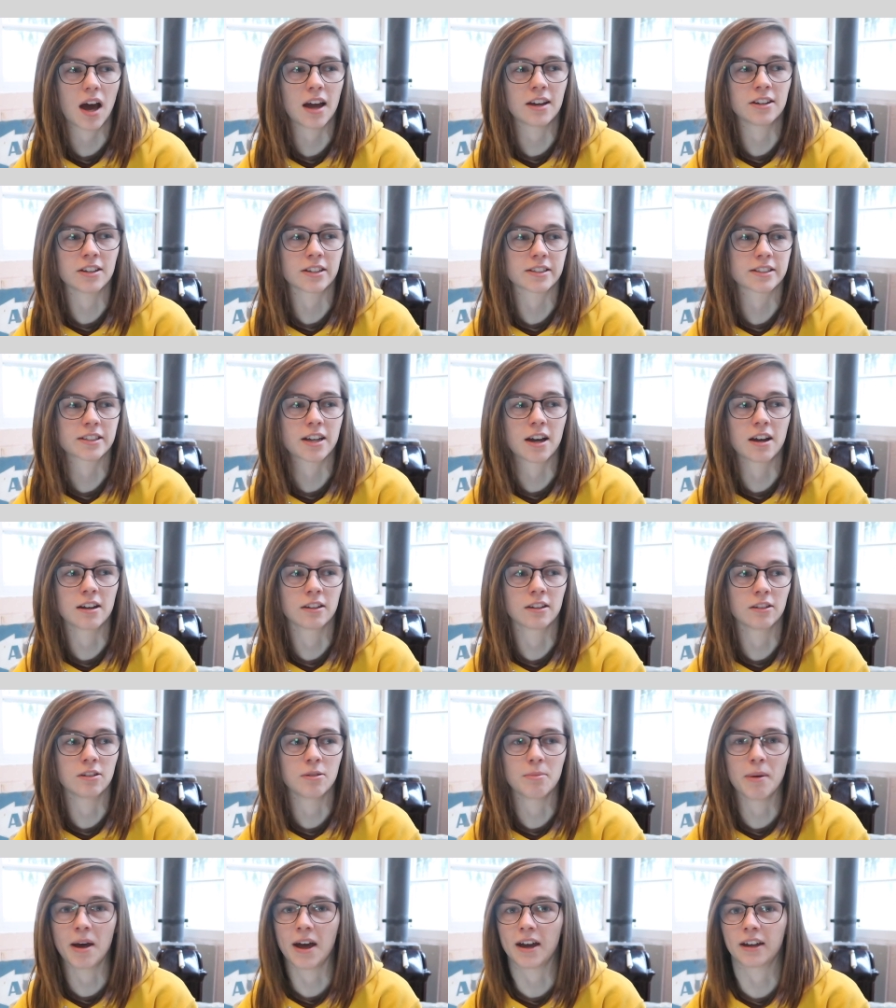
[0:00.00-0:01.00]
I just can't
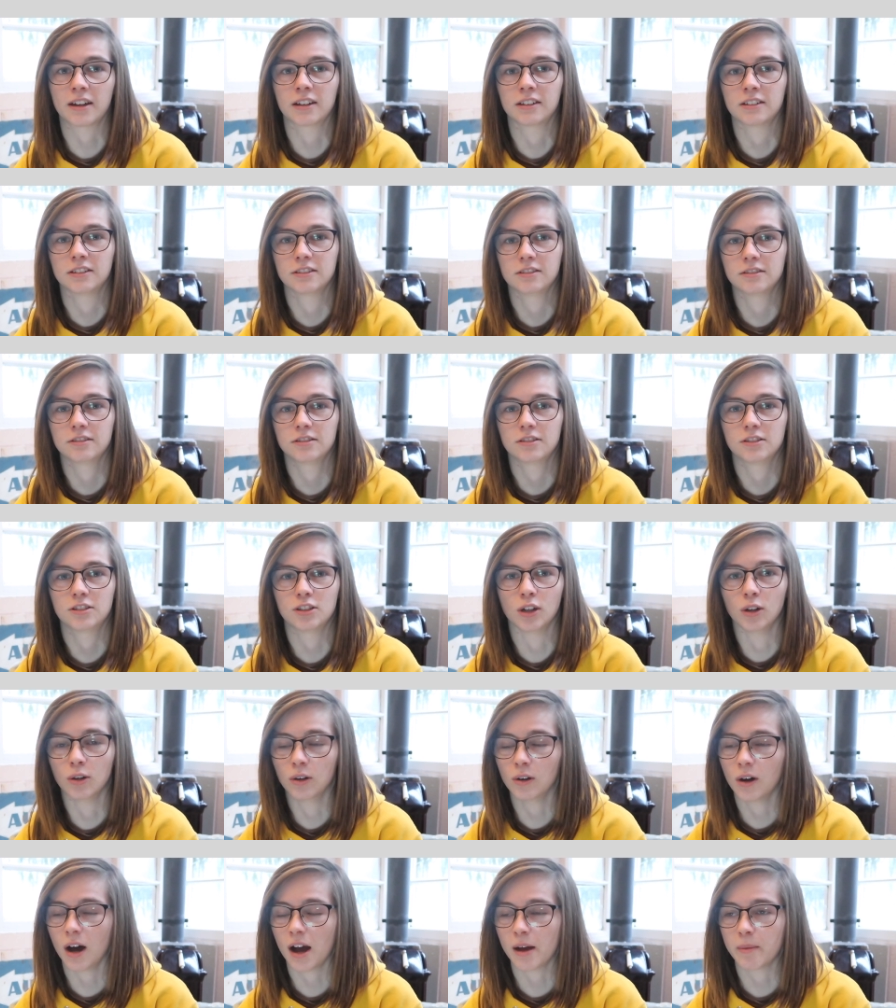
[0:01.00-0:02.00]
go back.
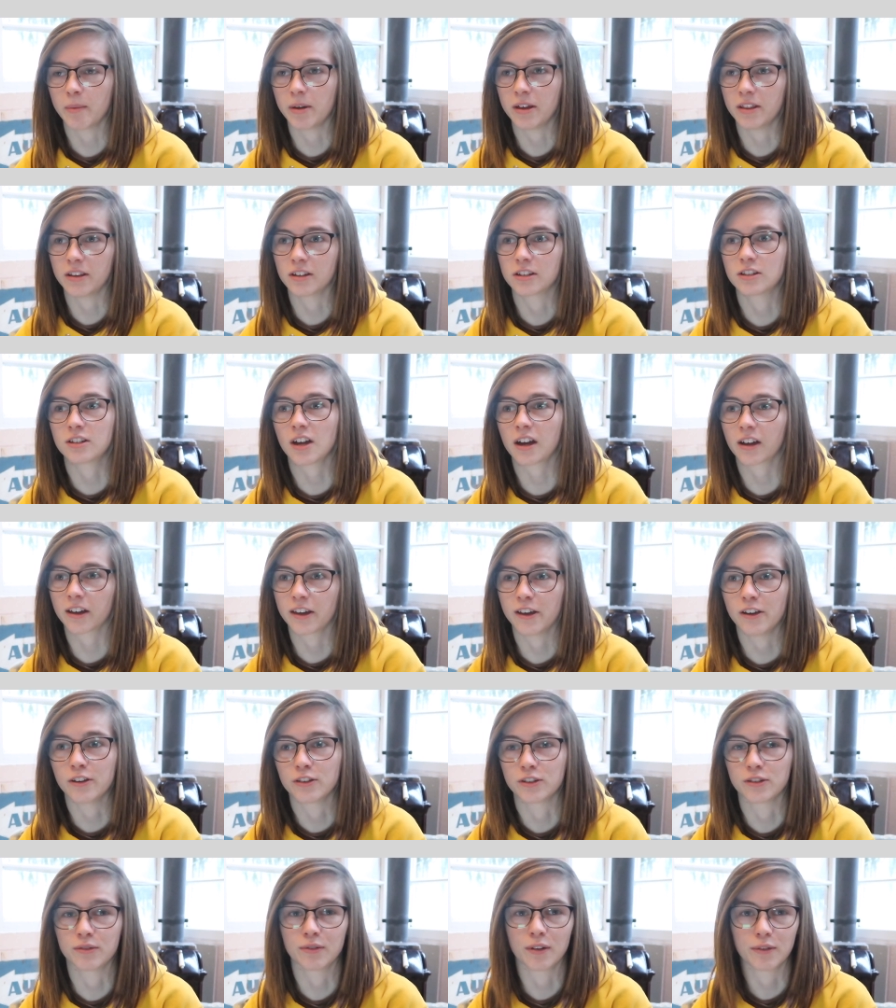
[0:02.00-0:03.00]
So I'm either stuck
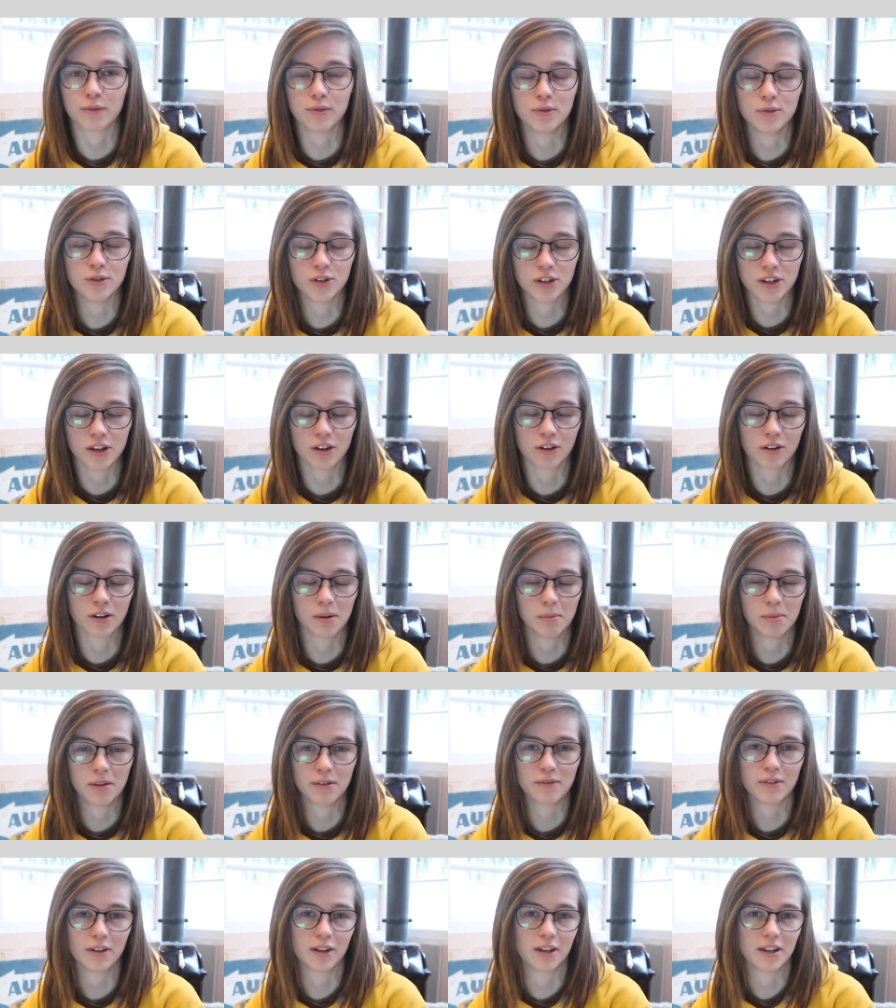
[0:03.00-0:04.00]
here as a refugee or I'm
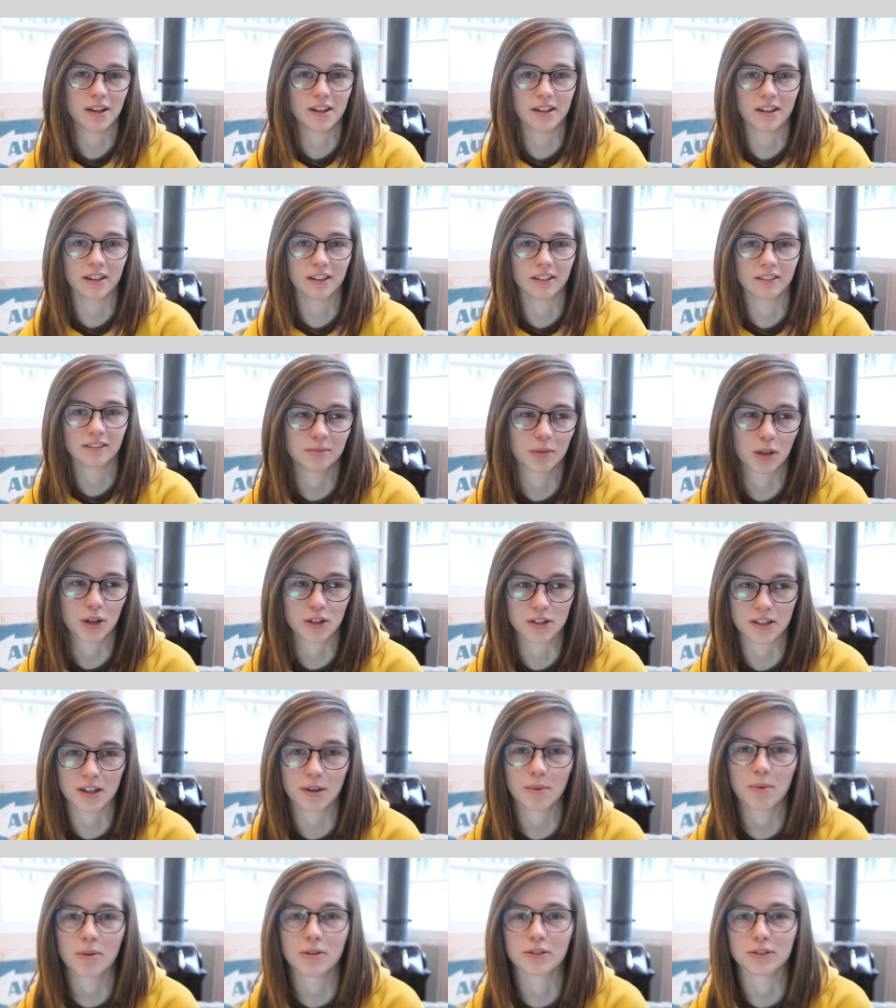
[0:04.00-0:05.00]
living here because
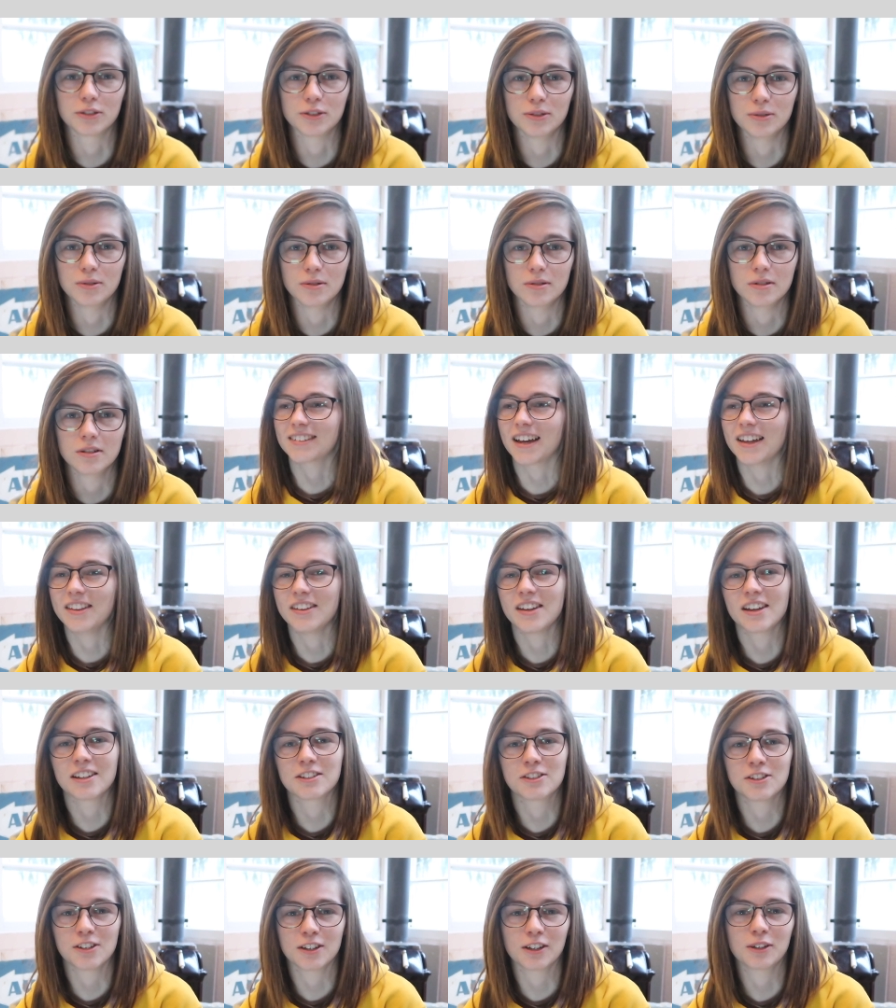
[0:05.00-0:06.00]
I want to. And the
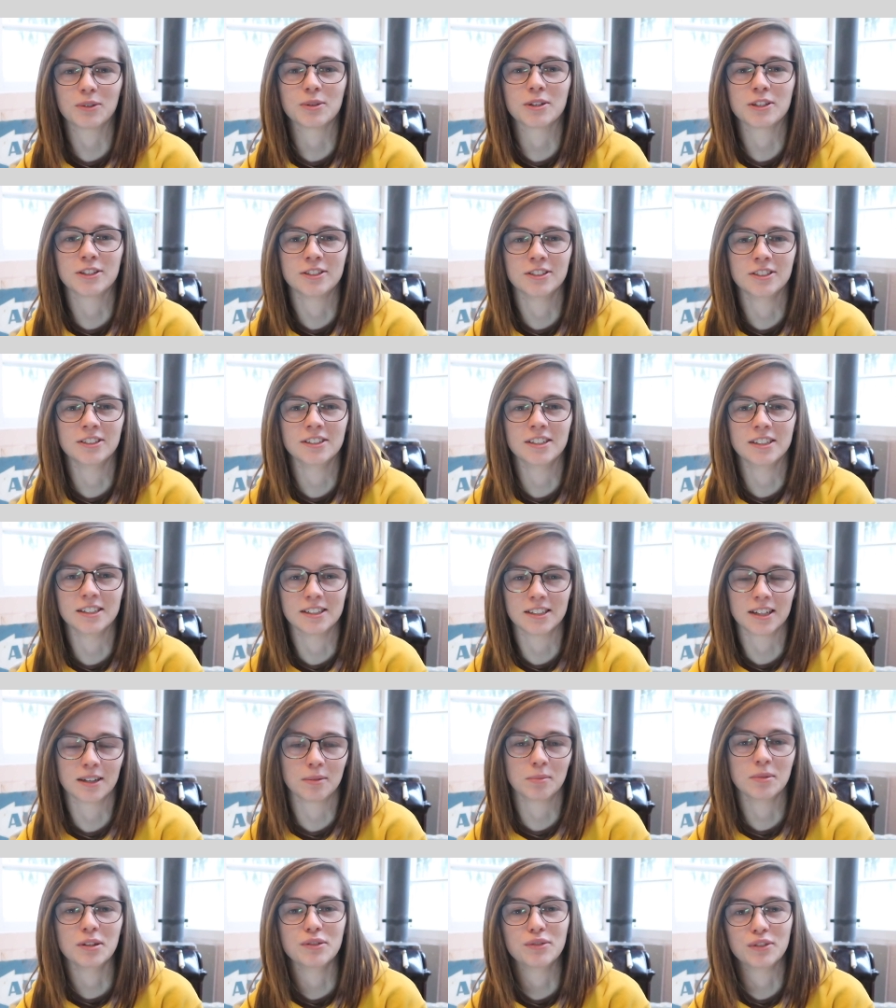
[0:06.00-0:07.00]
answer to that question is
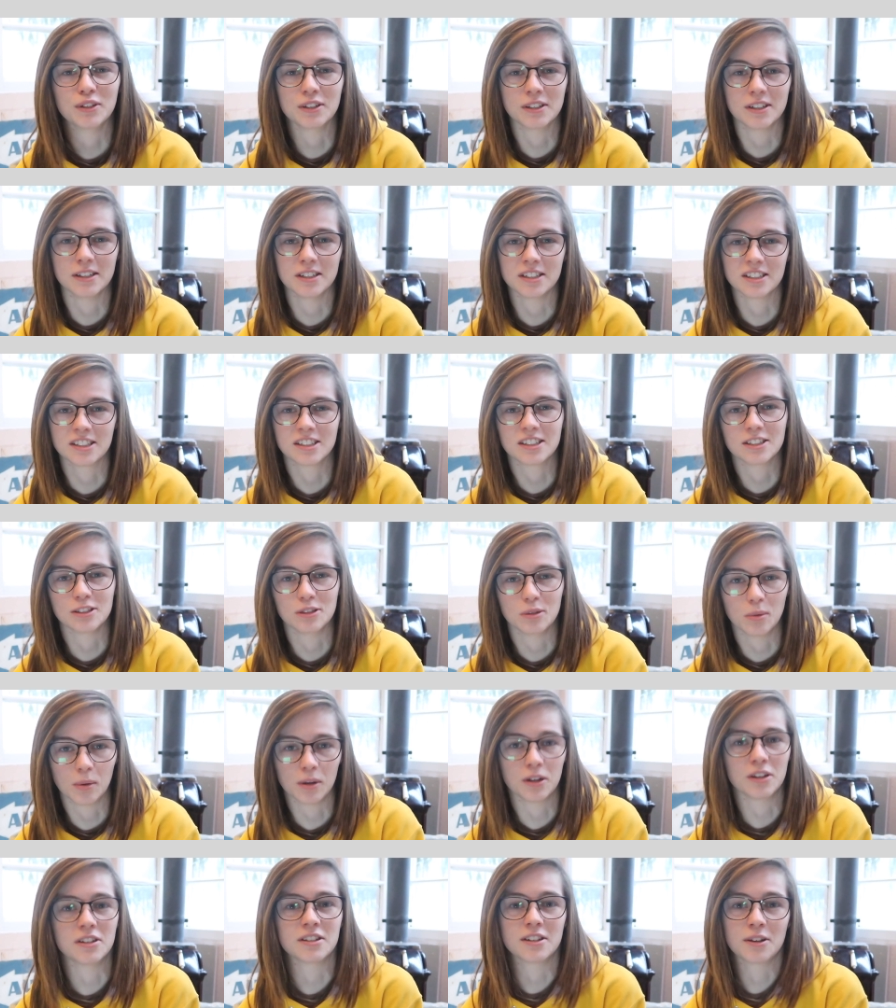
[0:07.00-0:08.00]
I'm living here still
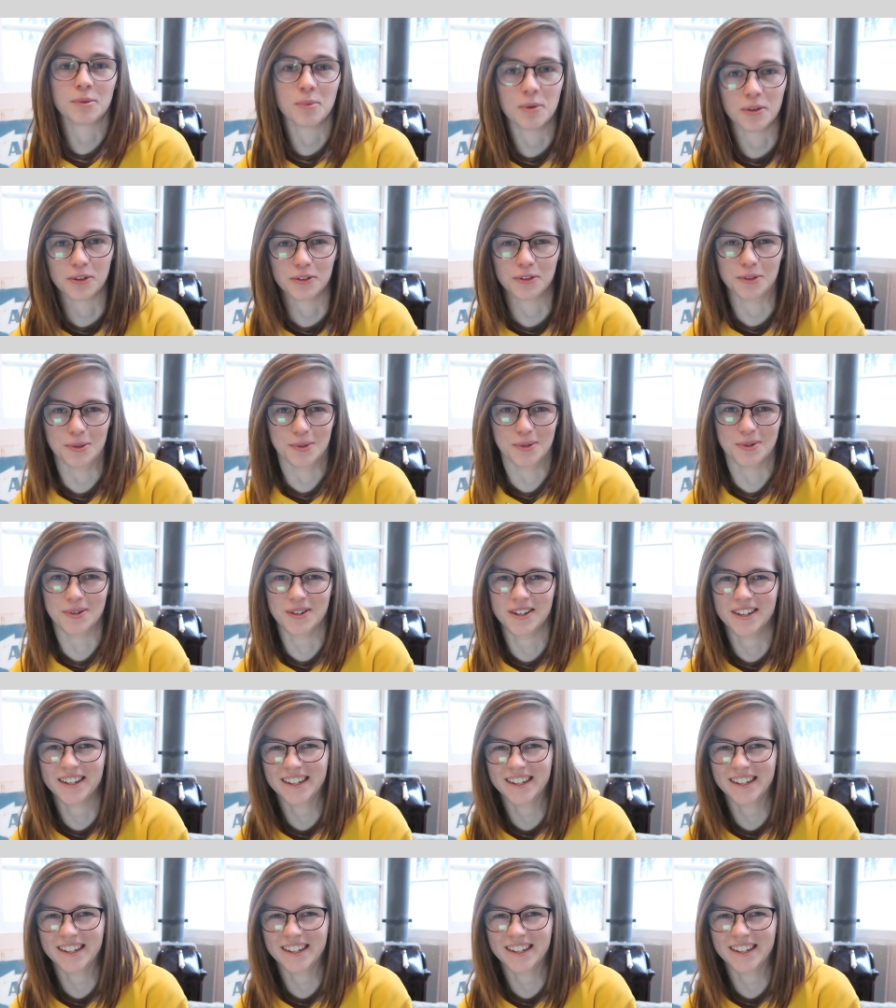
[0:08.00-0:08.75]
because I want to.